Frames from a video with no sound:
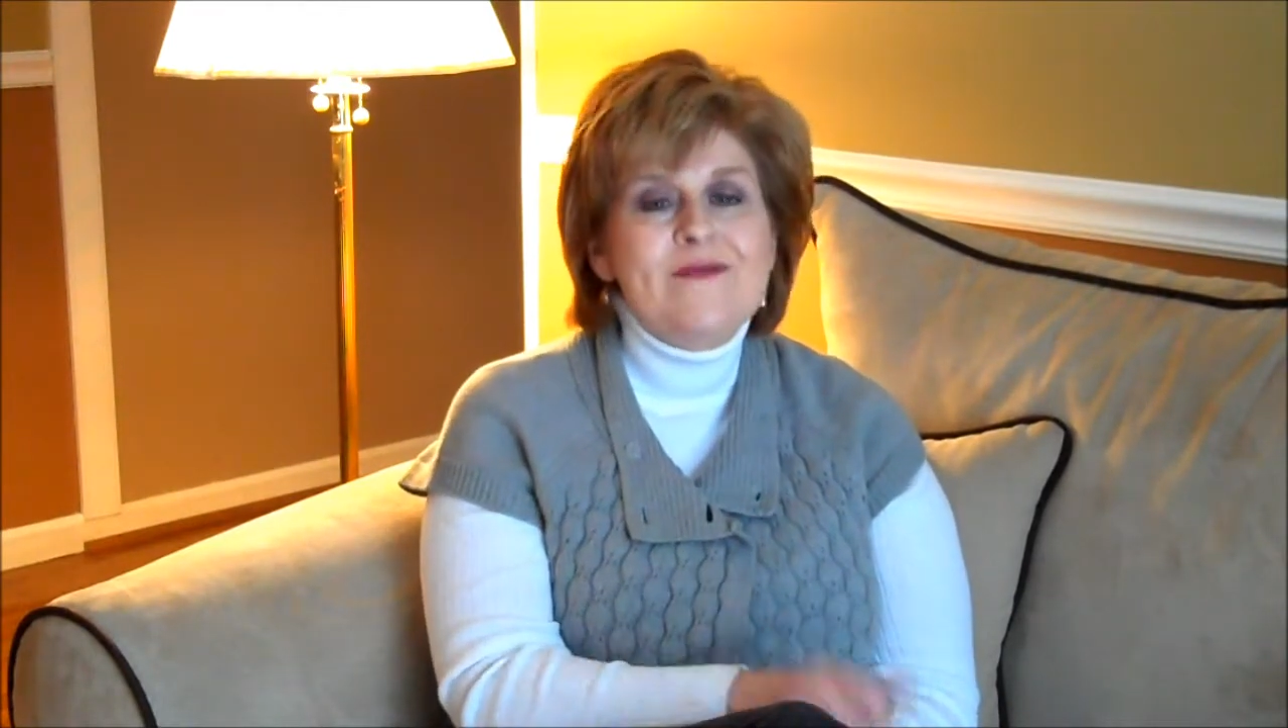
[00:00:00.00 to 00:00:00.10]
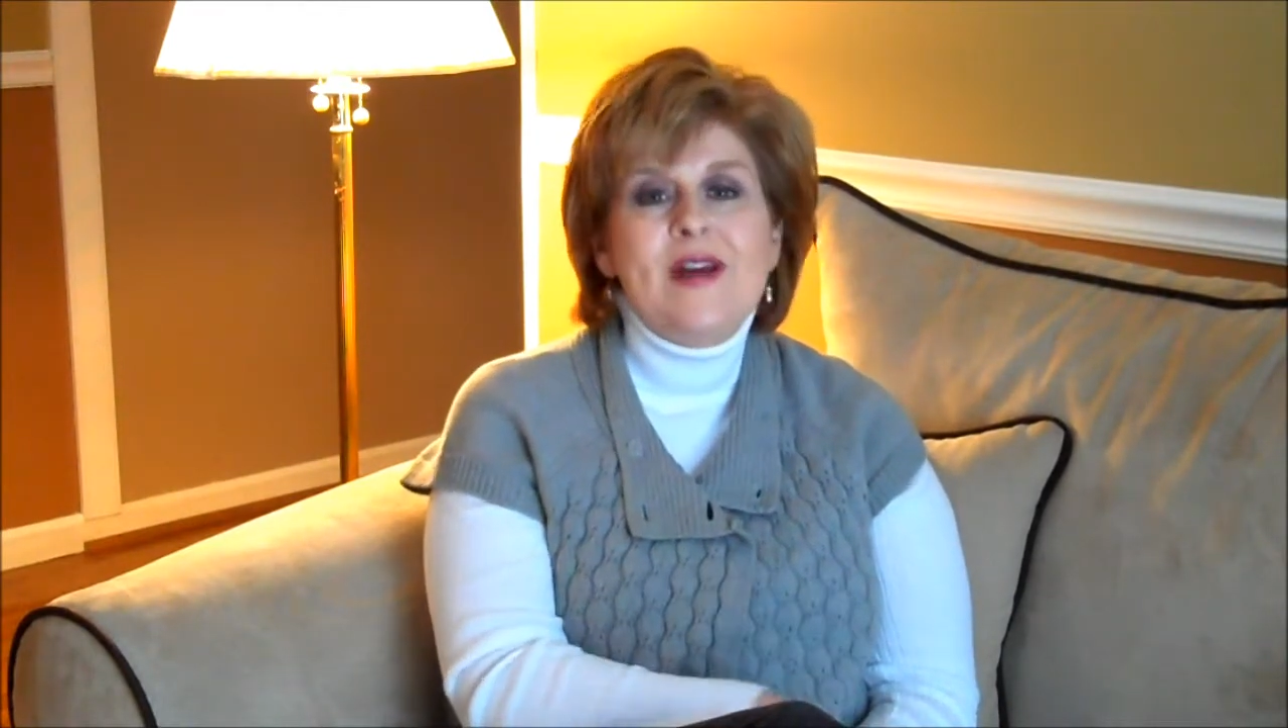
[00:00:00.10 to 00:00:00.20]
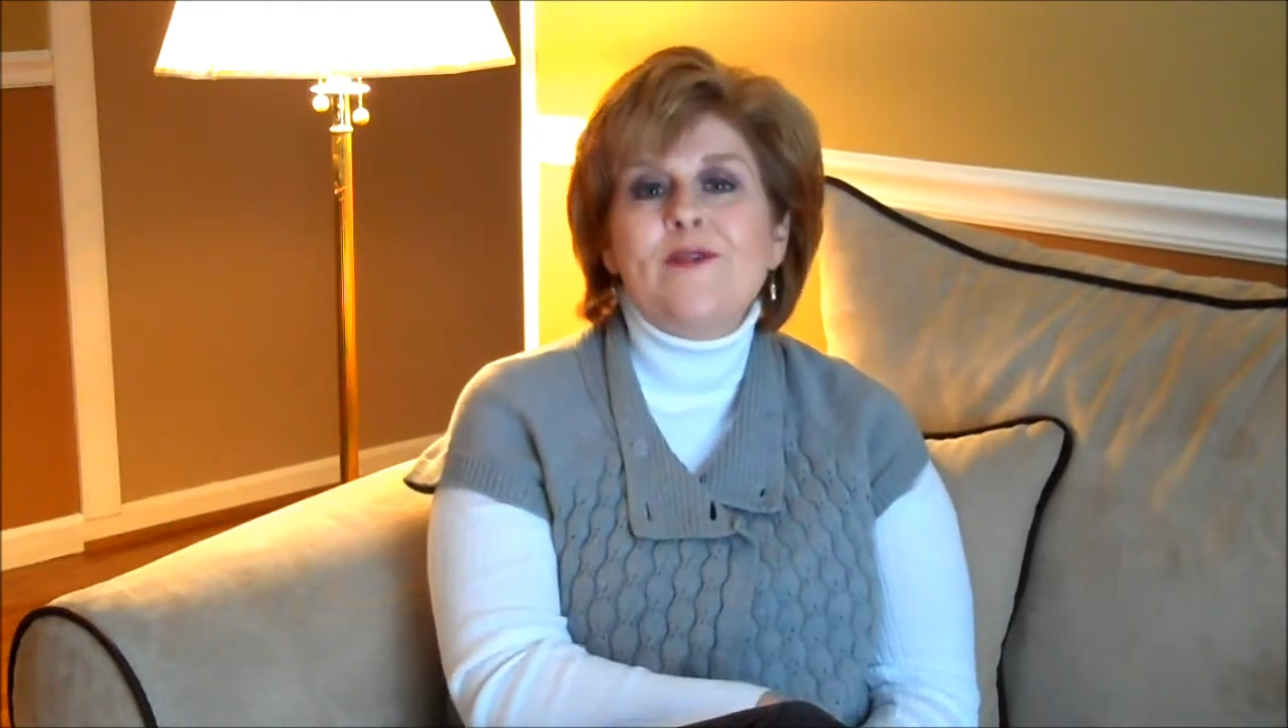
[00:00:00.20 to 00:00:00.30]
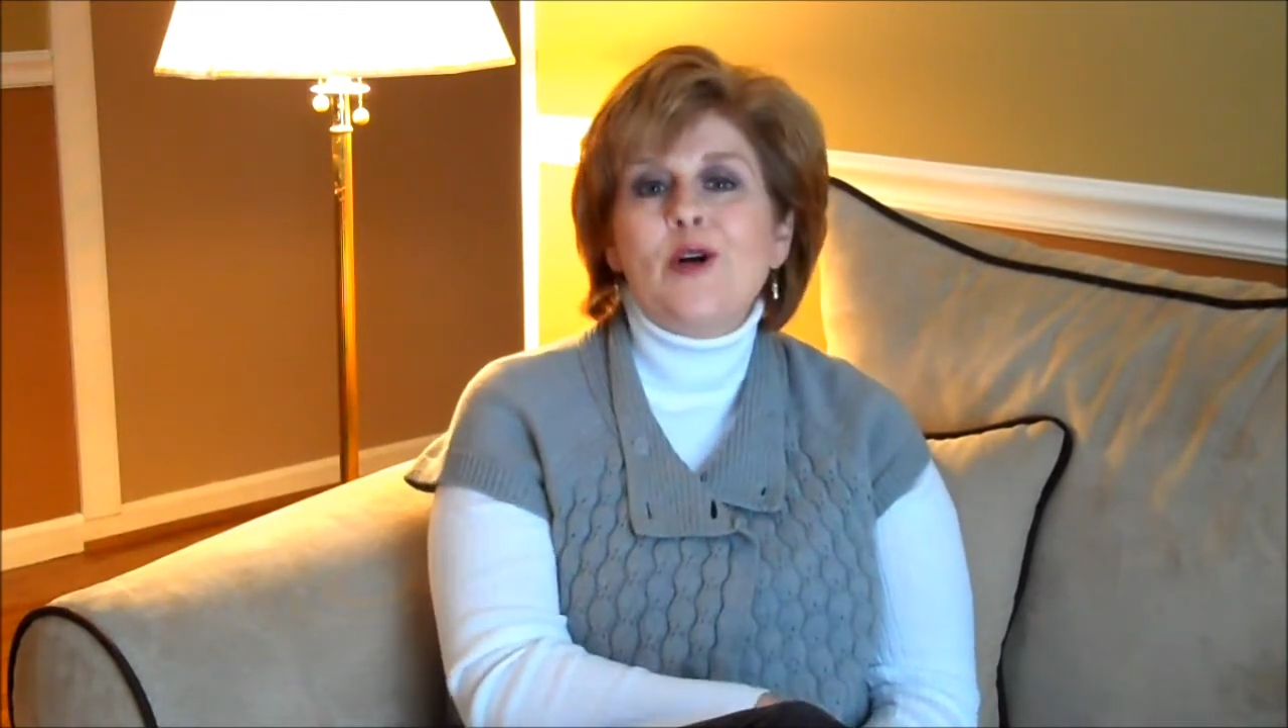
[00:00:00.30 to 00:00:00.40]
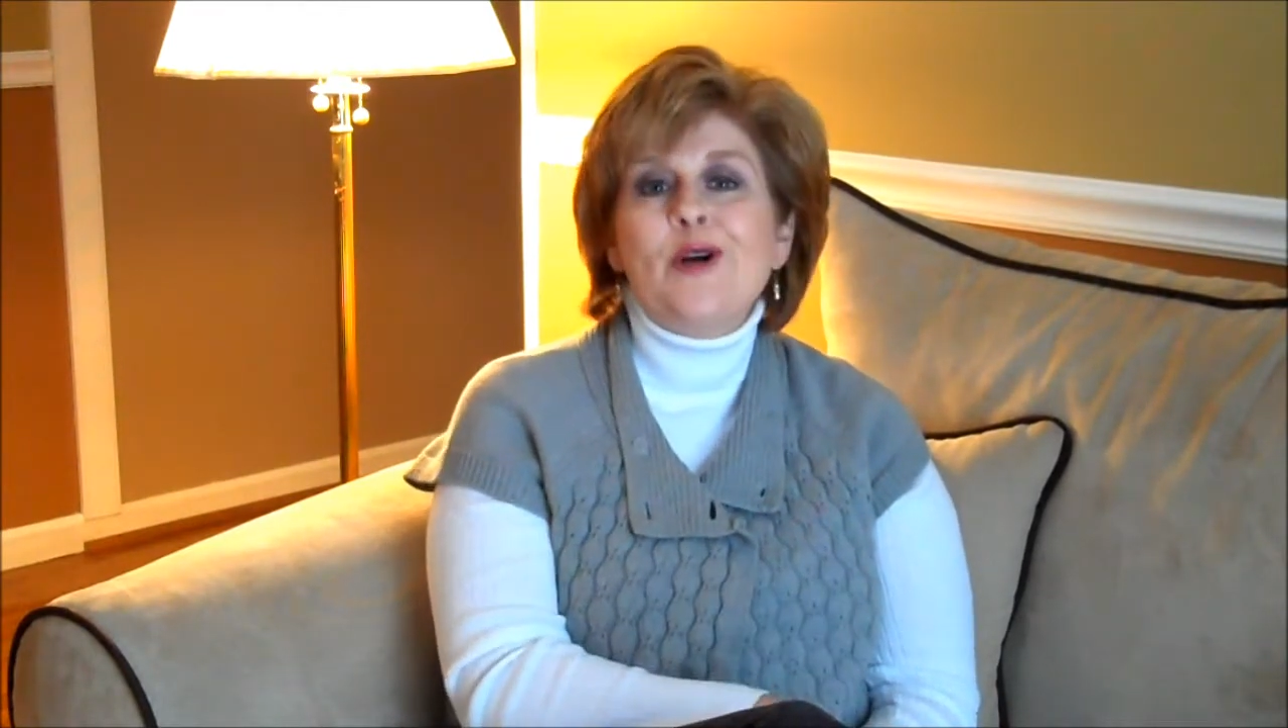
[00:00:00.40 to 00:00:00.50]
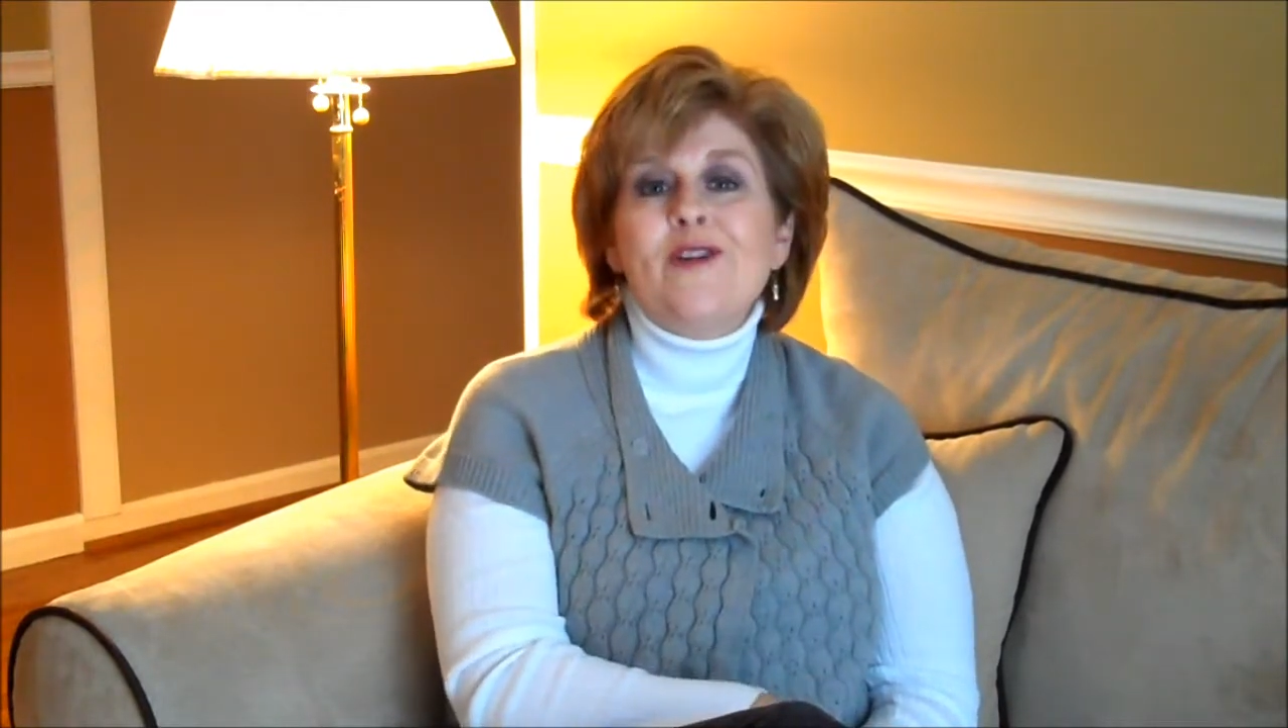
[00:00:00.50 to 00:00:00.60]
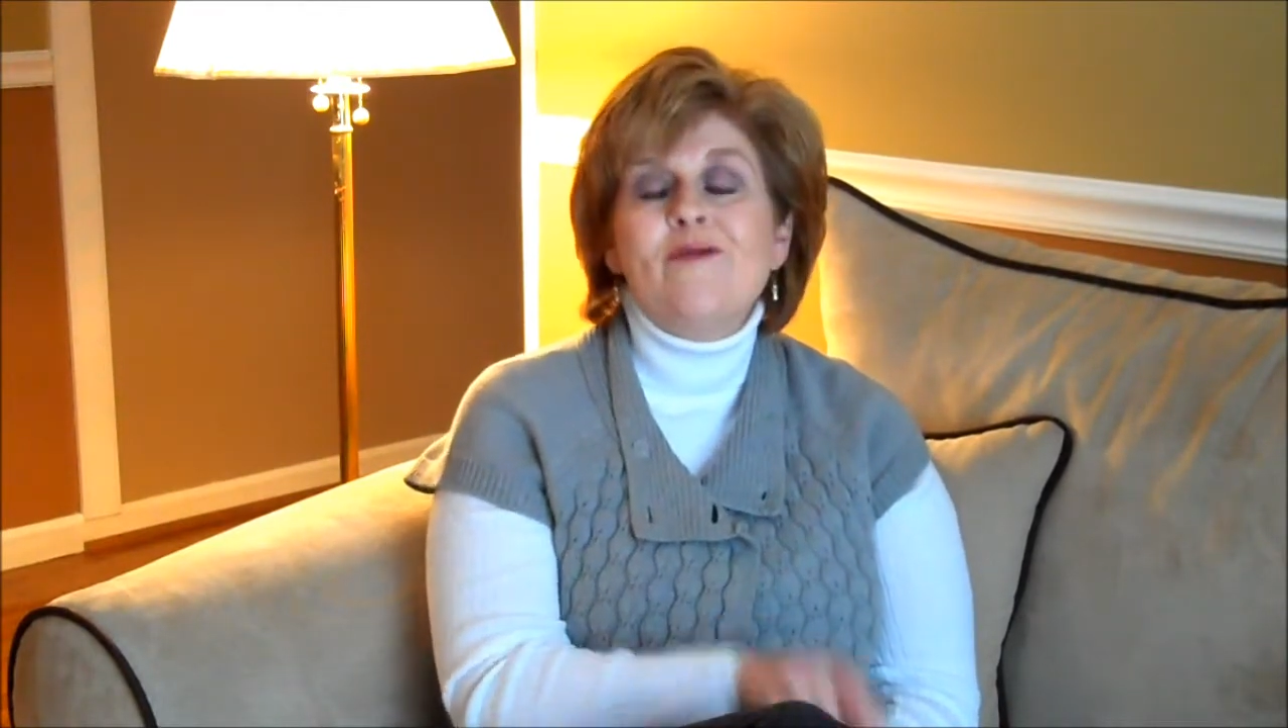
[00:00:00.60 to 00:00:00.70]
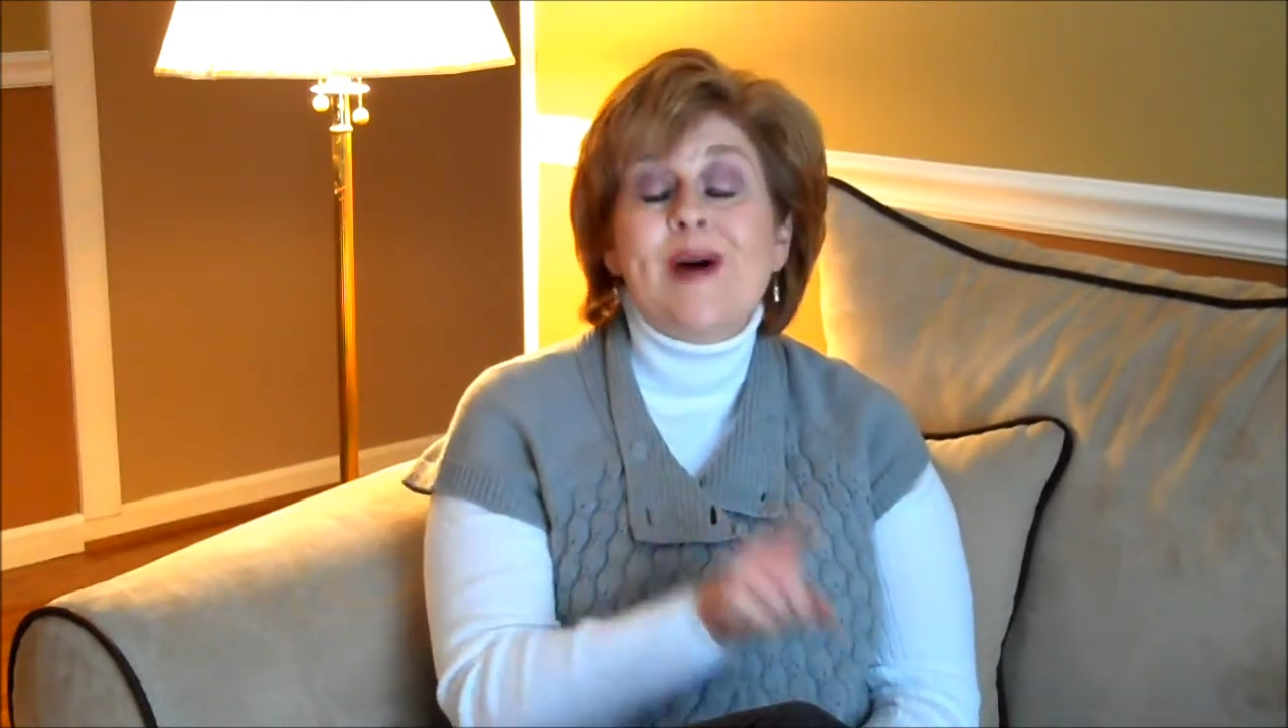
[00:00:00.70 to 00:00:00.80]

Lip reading: never heard of,